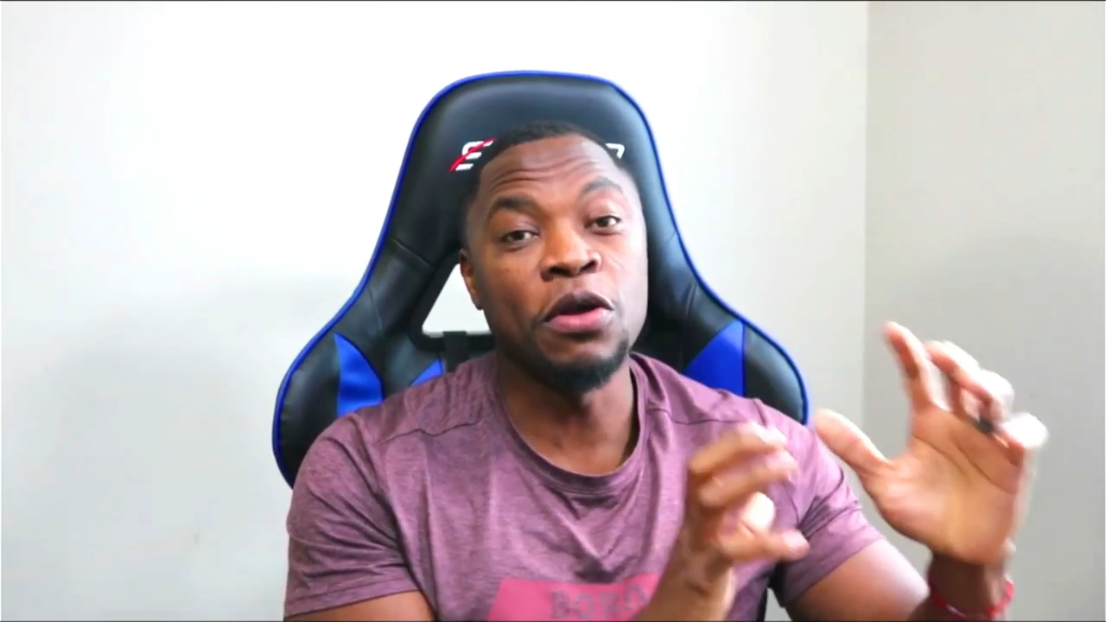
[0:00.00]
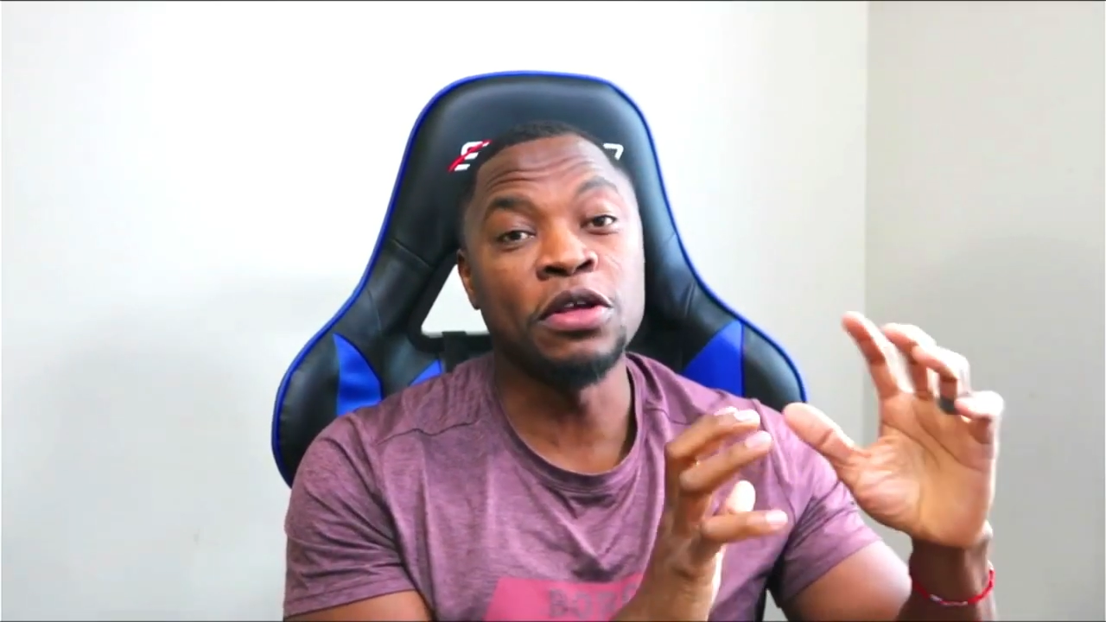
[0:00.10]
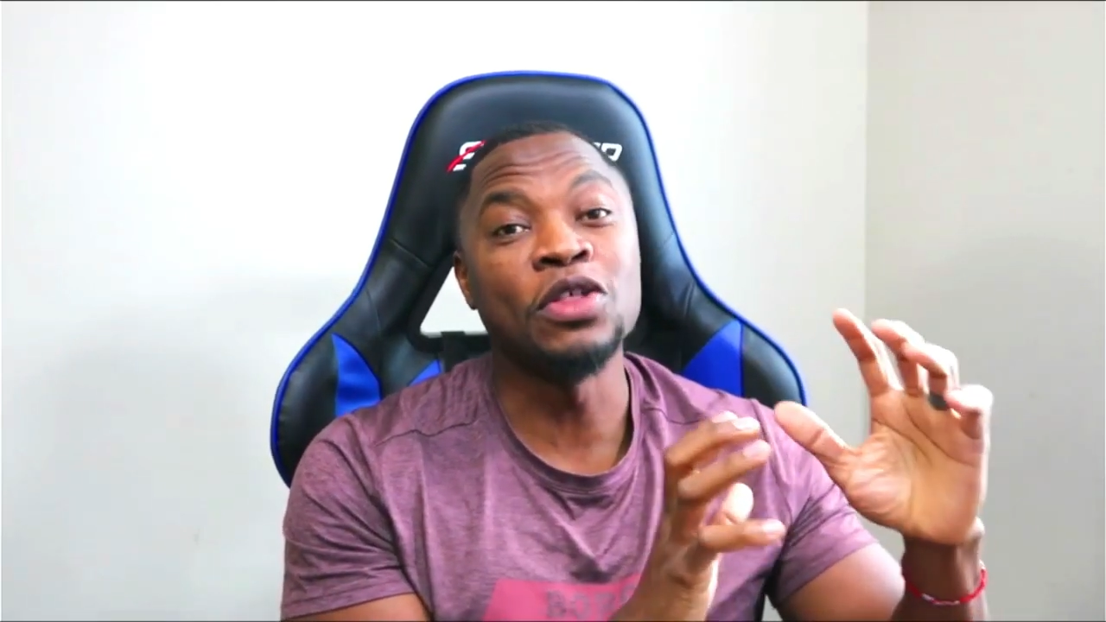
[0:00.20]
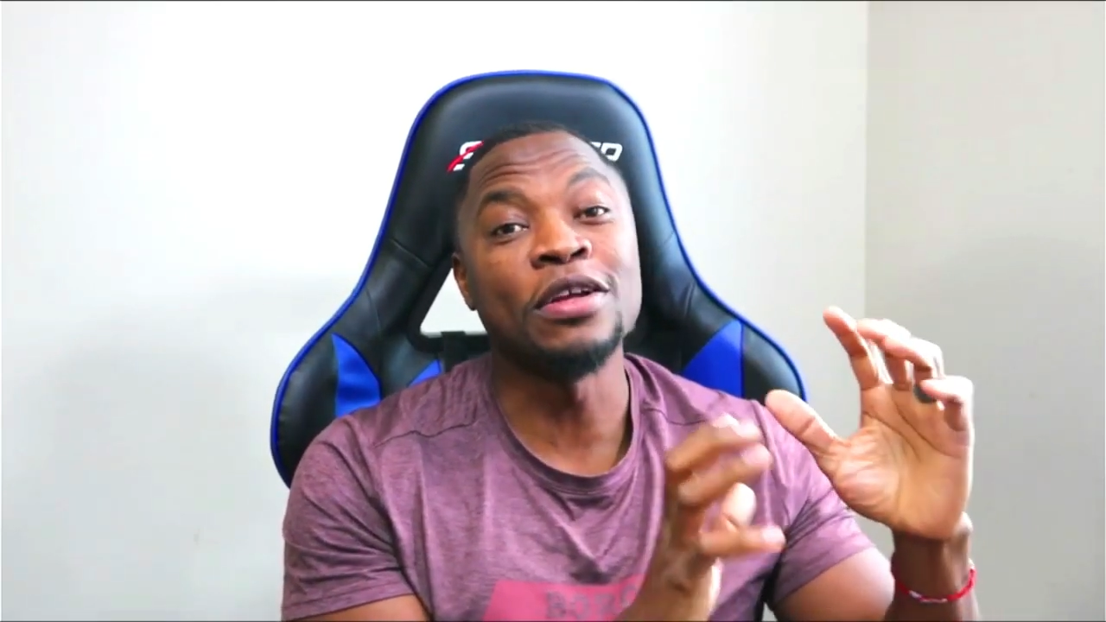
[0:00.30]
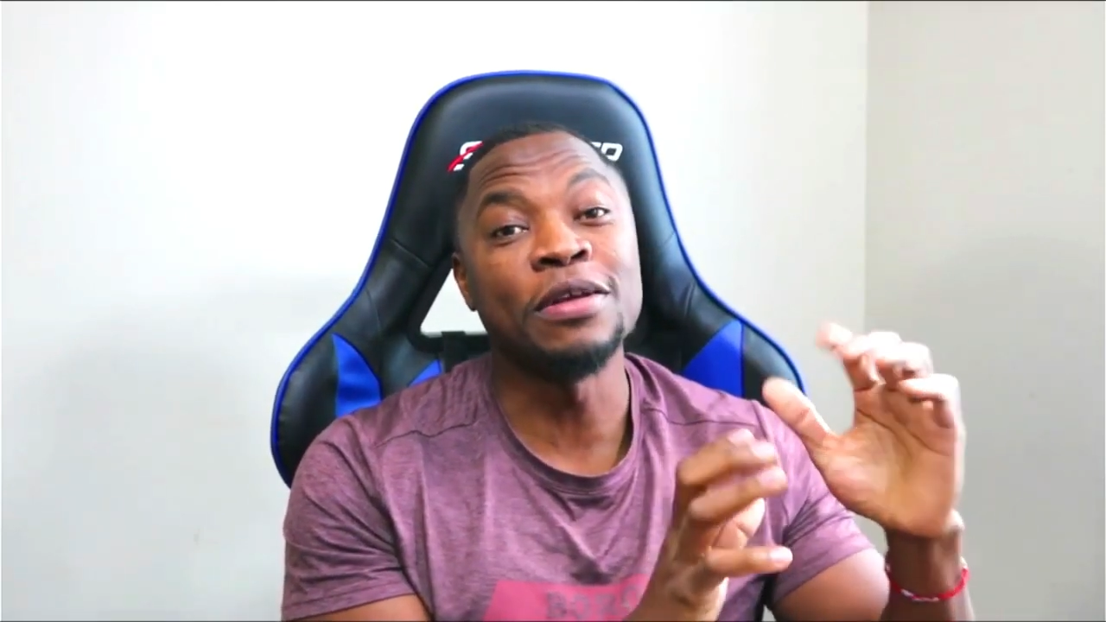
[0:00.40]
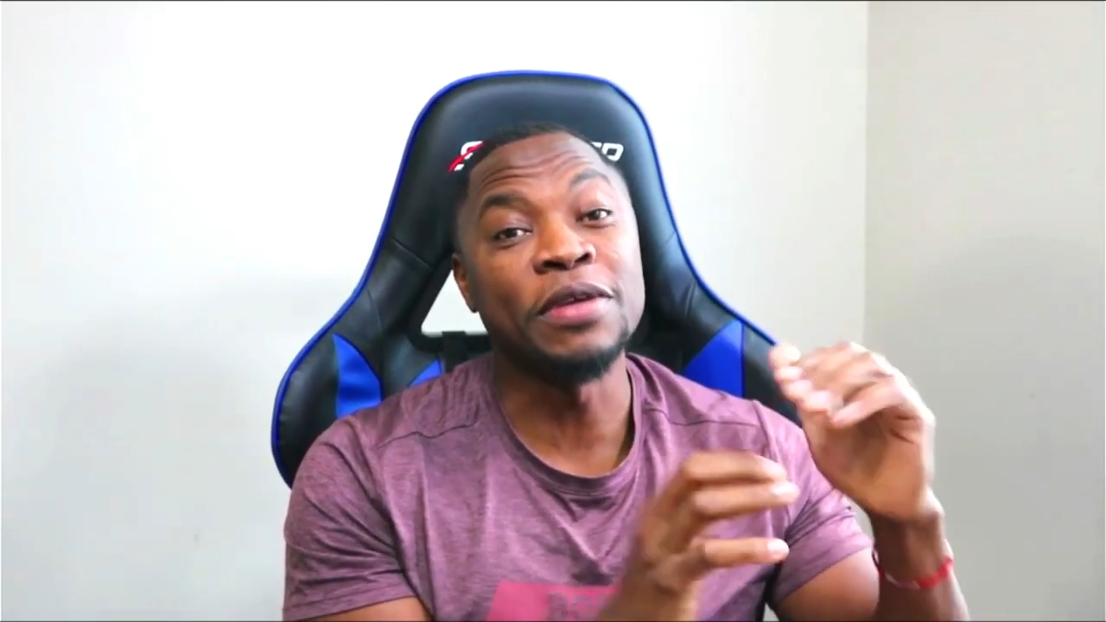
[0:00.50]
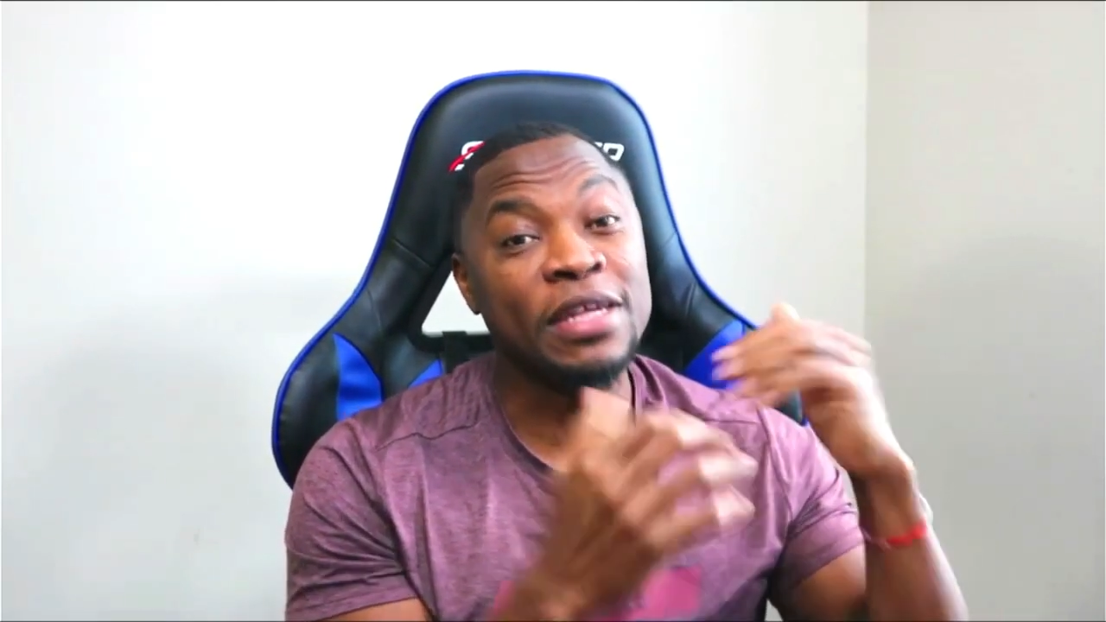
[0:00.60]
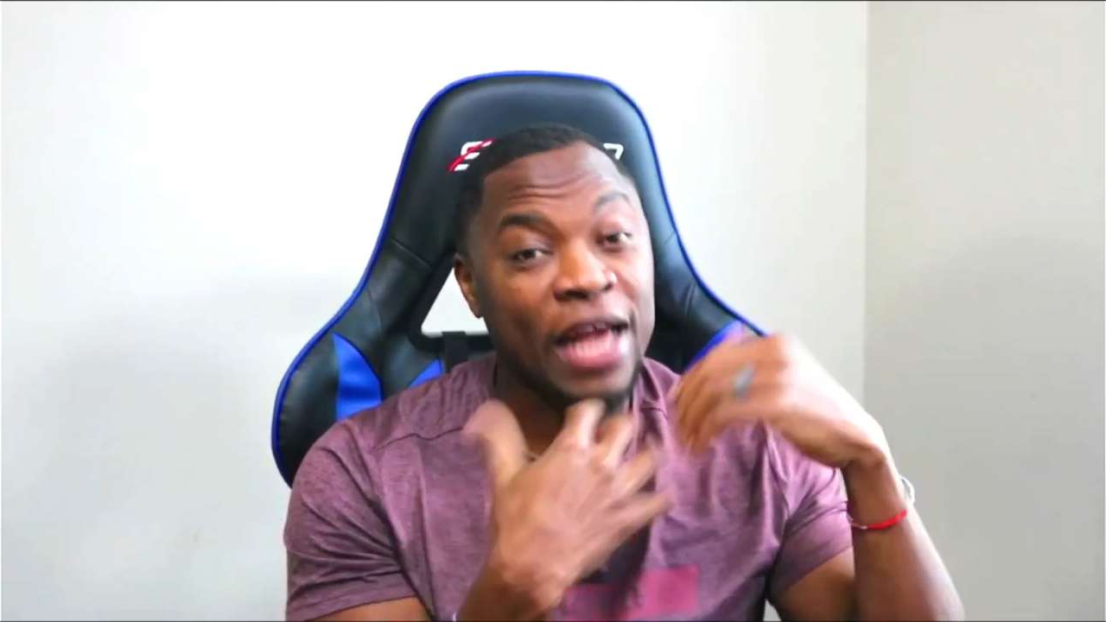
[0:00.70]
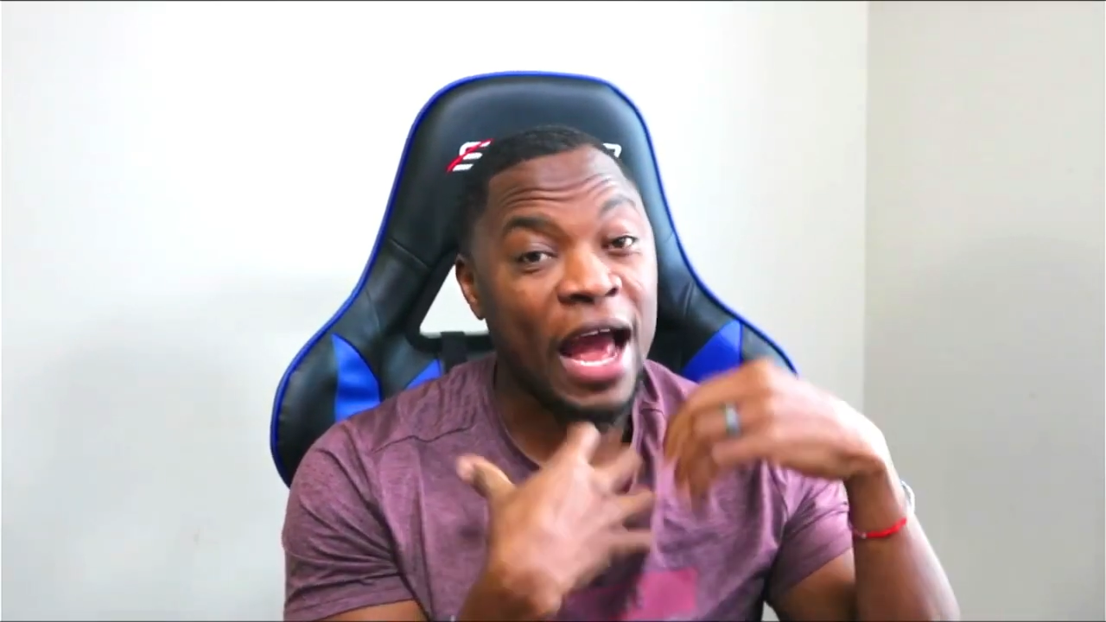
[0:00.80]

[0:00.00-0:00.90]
on the channel because